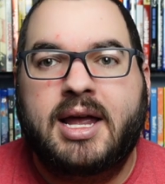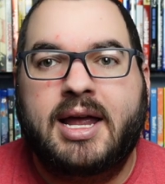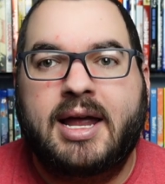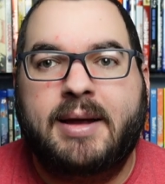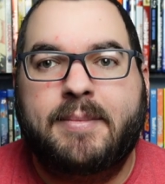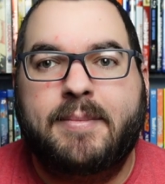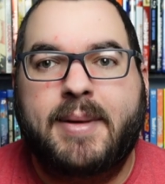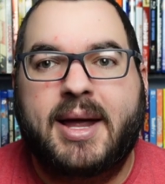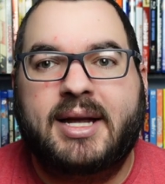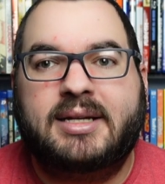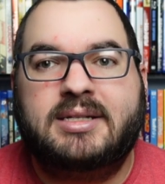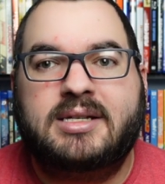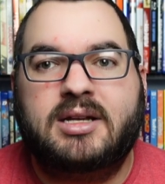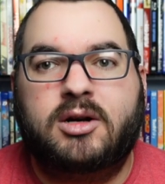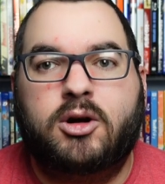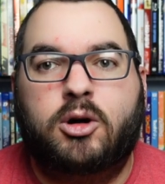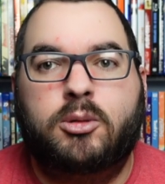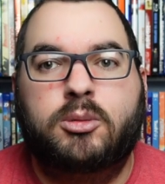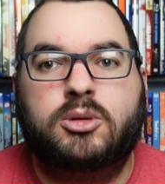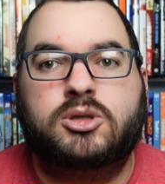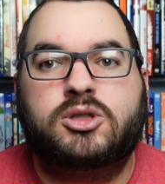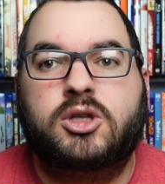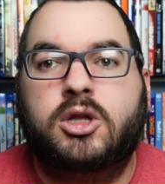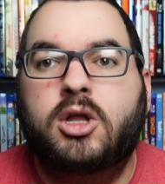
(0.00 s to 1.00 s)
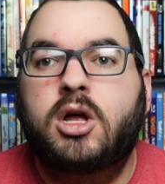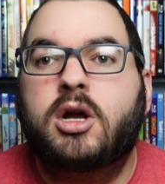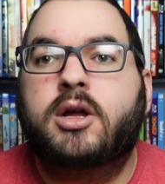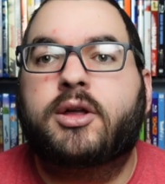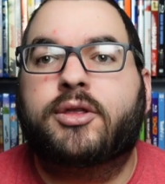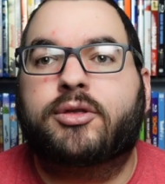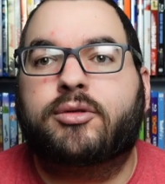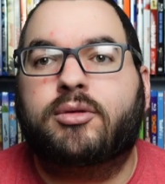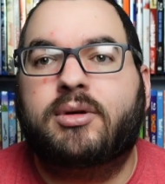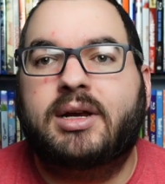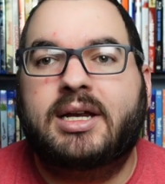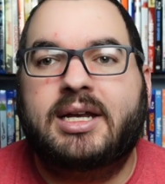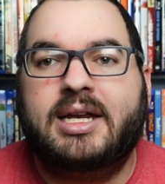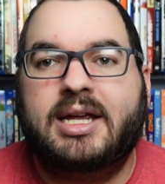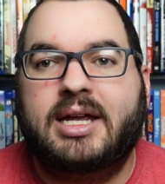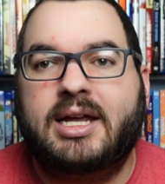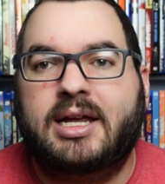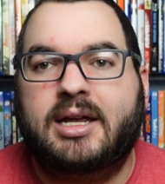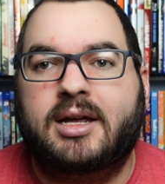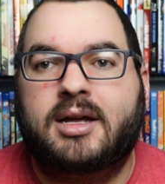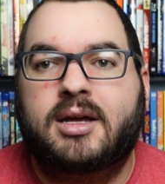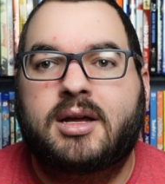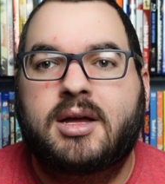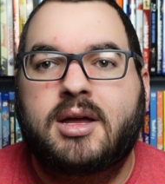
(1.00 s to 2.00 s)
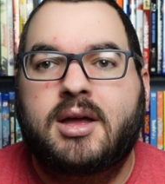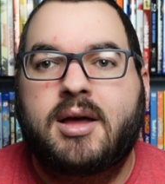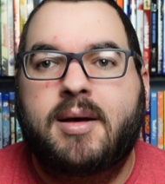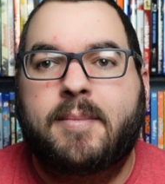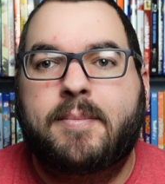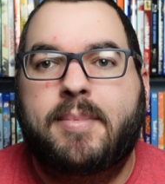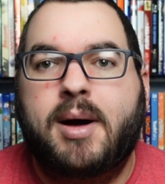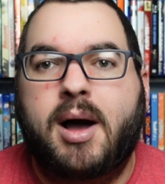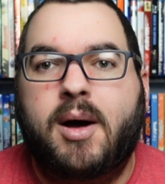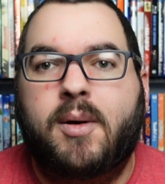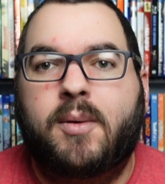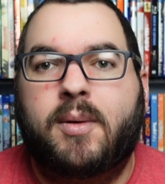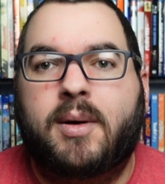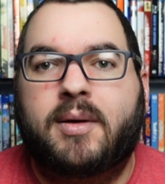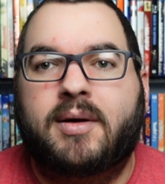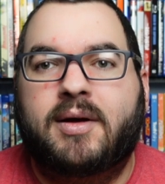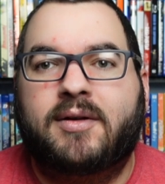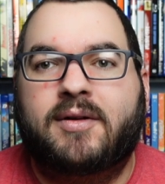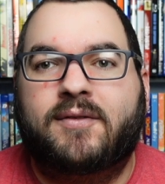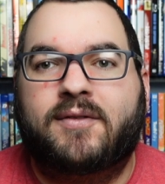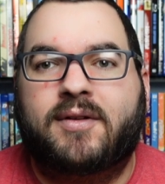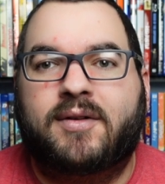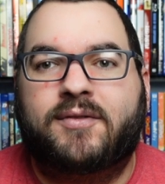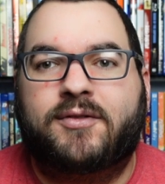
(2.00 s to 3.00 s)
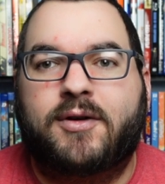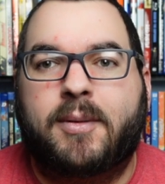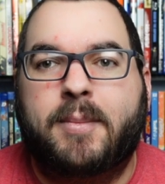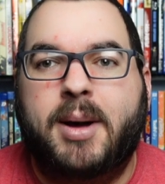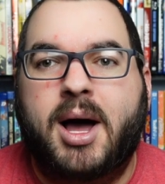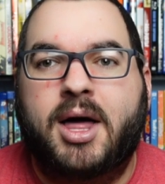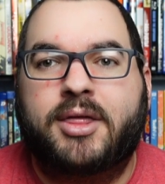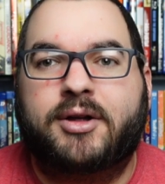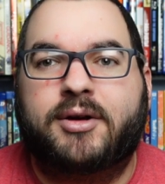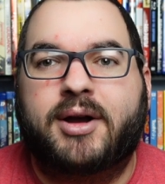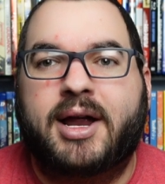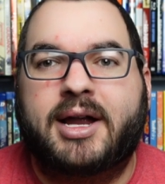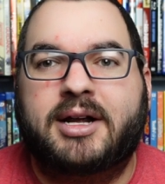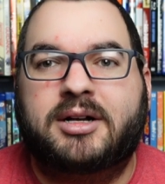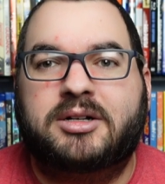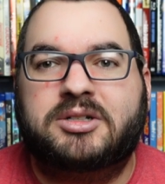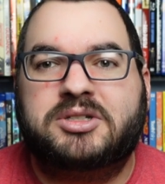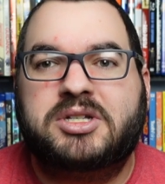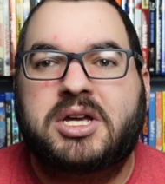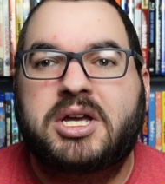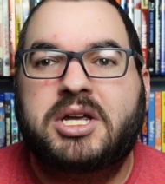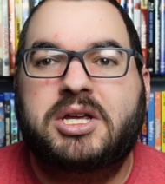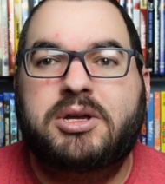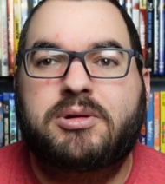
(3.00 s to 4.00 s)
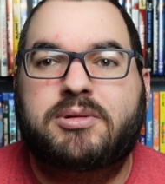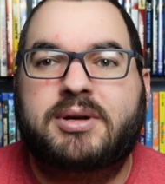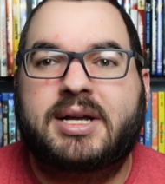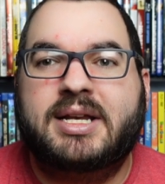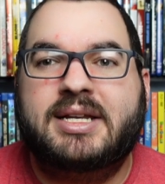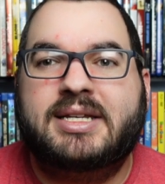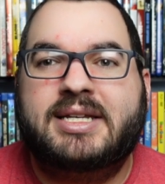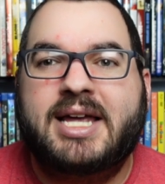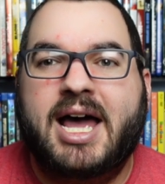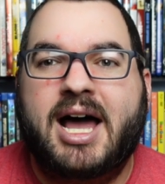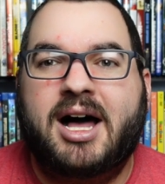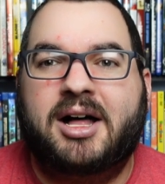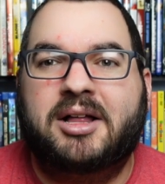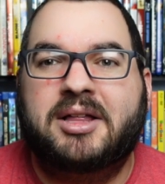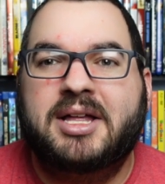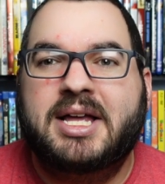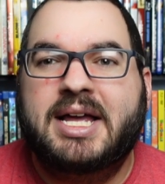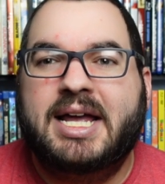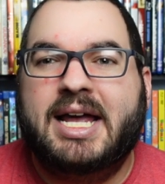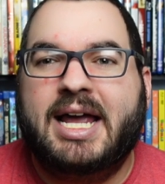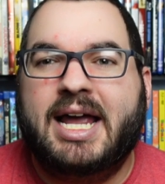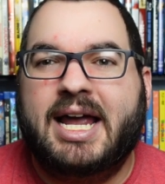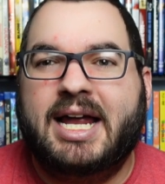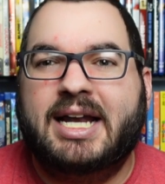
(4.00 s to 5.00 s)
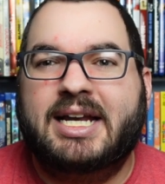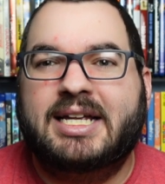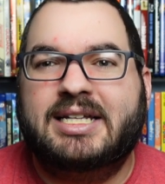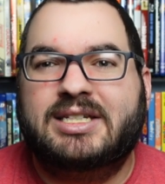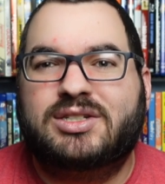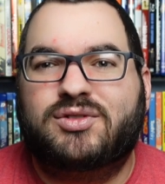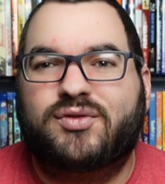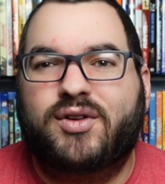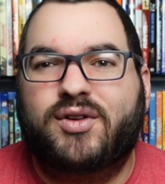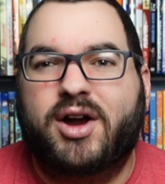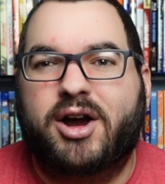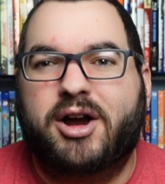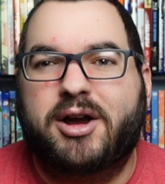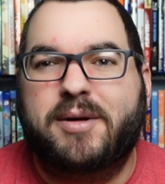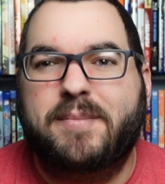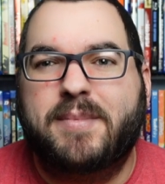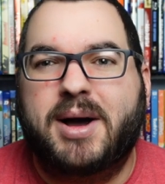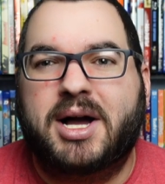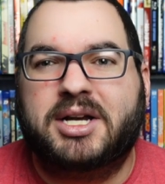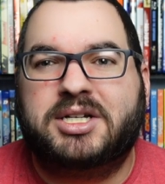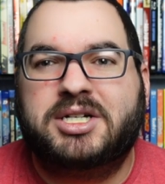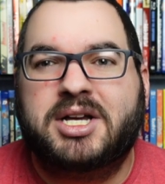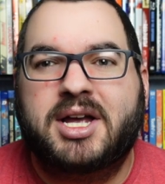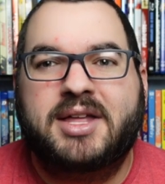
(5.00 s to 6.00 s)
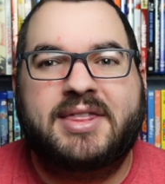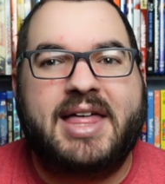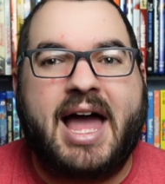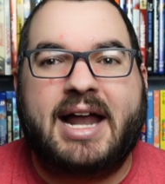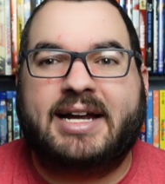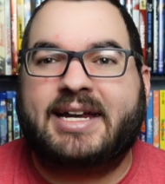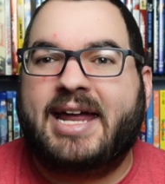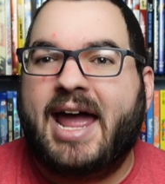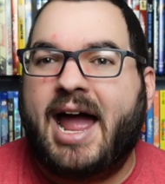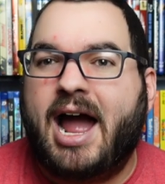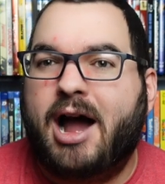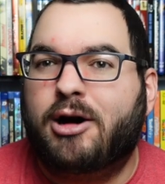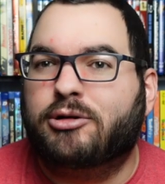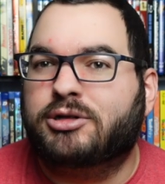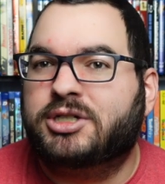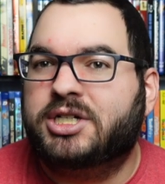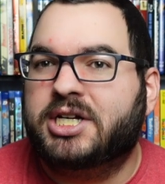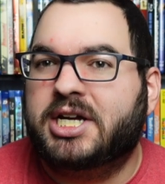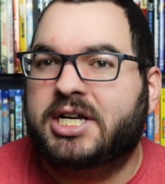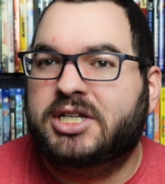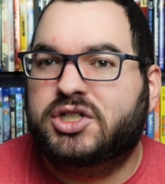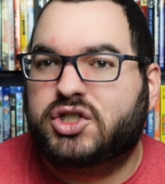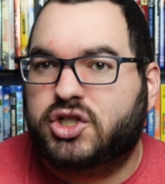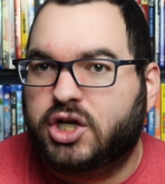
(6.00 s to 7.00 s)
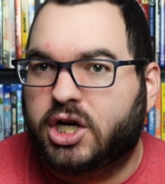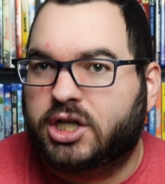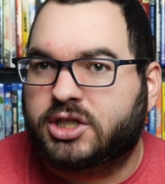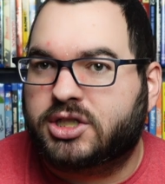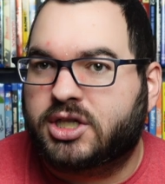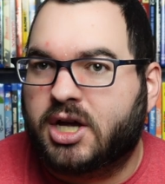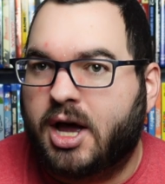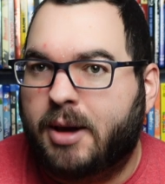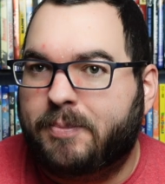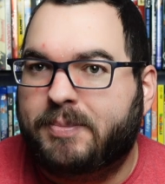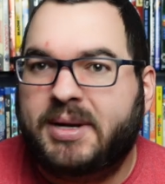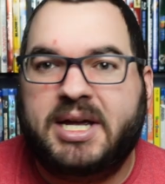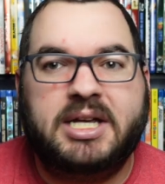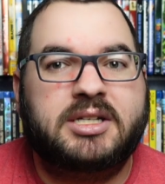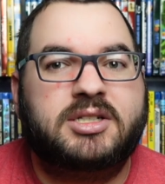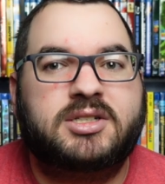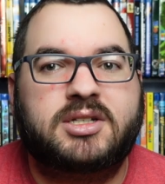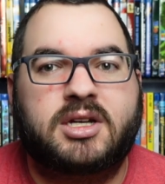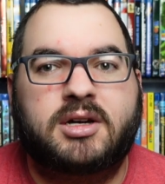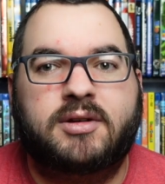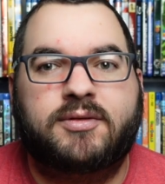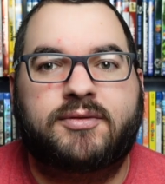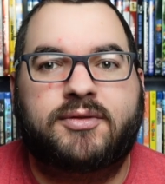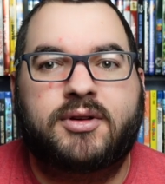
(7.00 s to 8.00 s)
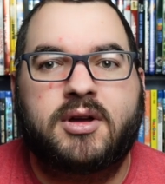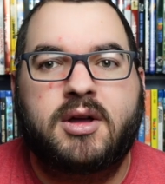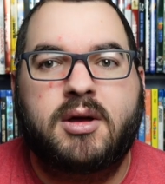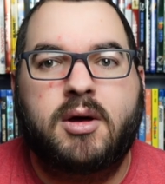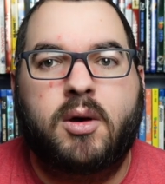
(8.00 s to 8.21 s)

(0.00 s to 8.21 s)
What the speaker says: It makes it almost look 3D, but from other angles, you can tell it is very much, that couch is just a piece of